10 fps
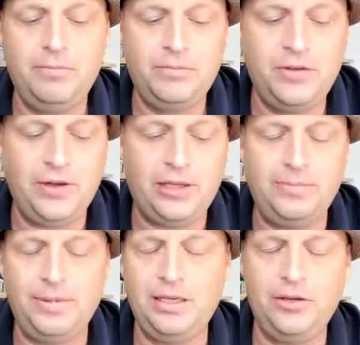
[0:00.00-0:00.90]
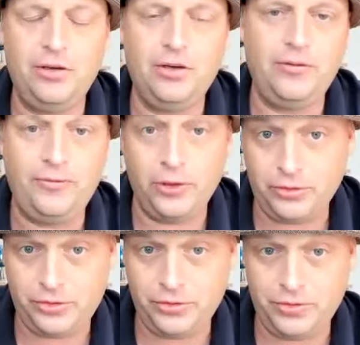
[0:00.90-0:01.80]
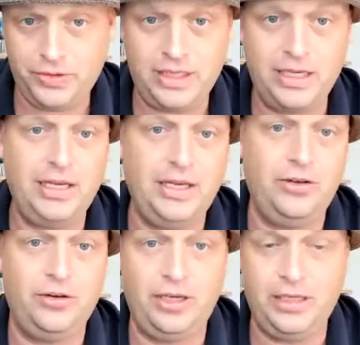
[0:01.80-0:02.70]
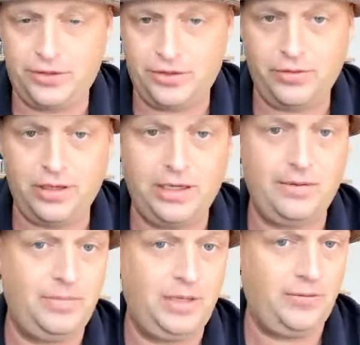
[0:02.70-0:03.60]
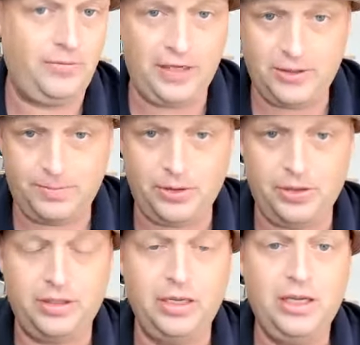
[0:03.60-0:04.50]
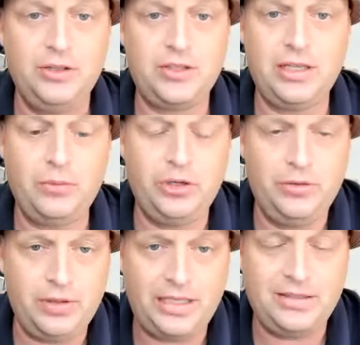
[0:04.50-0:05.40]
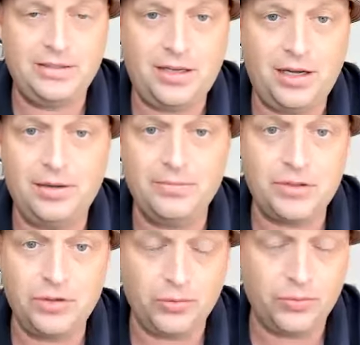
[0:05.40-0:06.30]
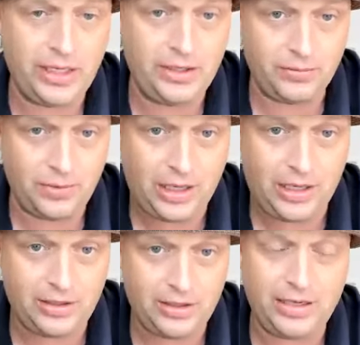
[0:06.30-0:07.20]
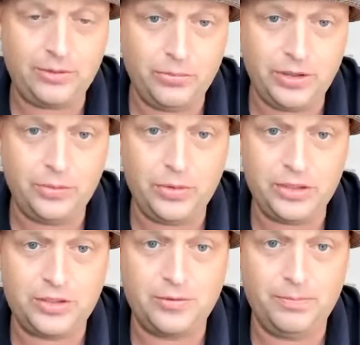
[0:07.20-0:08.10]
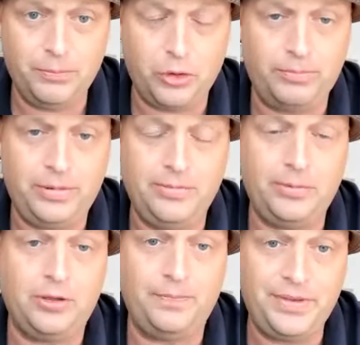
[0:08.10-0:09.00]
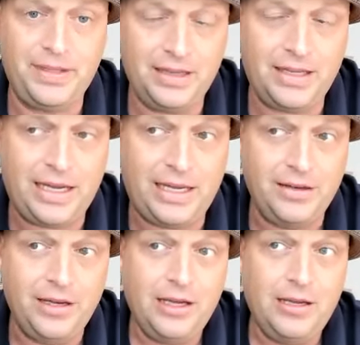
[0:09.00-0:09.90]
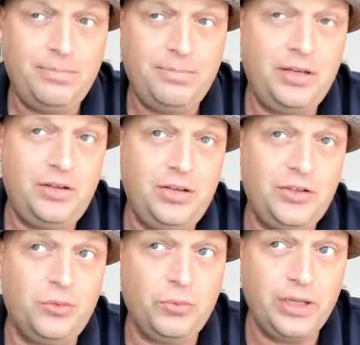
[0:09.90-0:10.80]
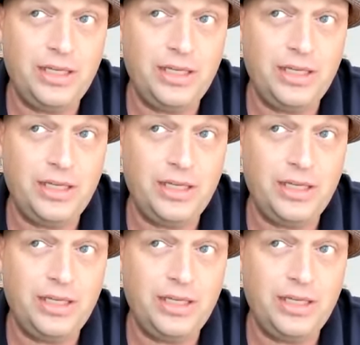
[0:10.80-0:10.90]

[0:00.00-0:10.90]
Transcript: developing your photo shoots, you said, your Instagram and Facebook, so that when your license comes, you're ready to rock. And I really wish more people did that, because you're really